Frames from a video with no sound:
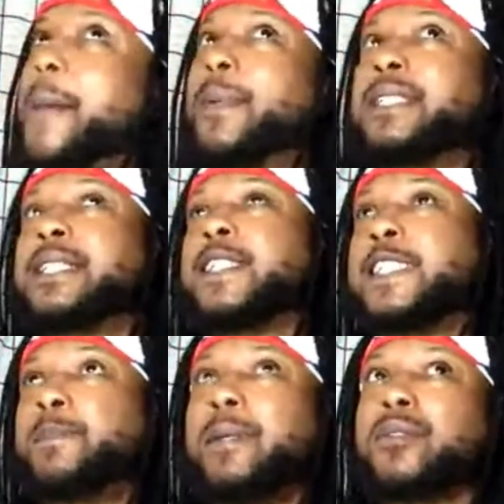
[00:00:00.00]
happens in the
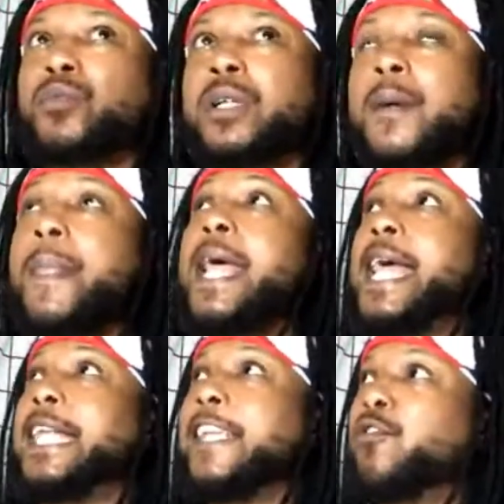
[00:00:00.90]
spirit realm,
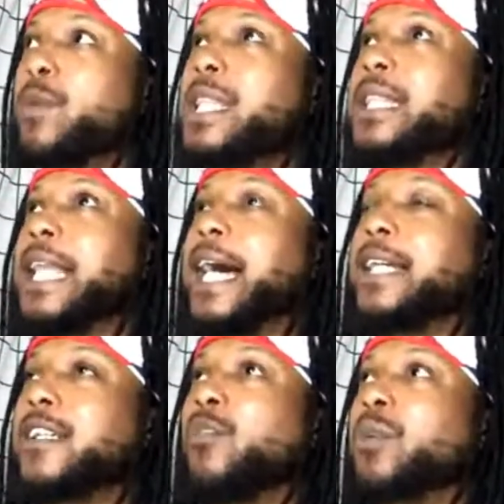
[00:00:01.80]
and if we
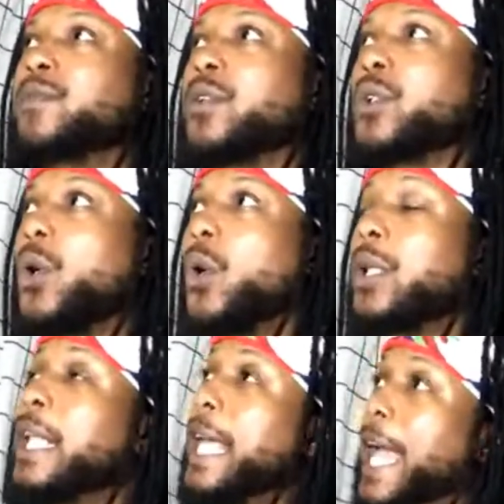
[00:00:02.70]
line up with the
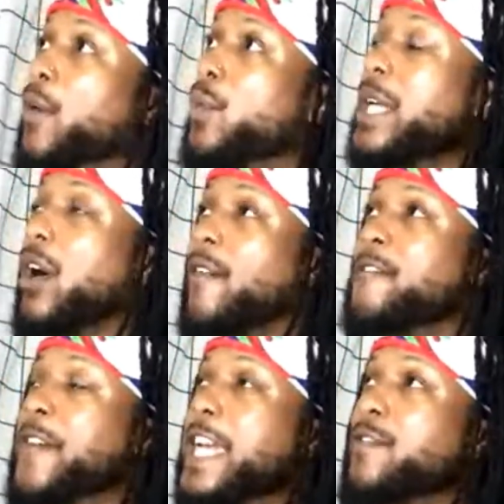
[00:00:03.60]
Lord and we
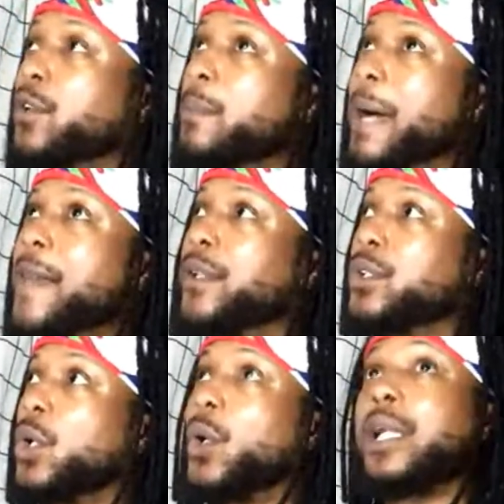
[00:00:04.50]
are favored by the
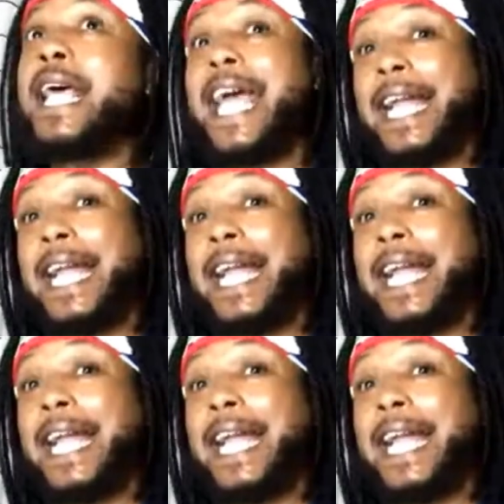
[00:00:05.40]
Lord,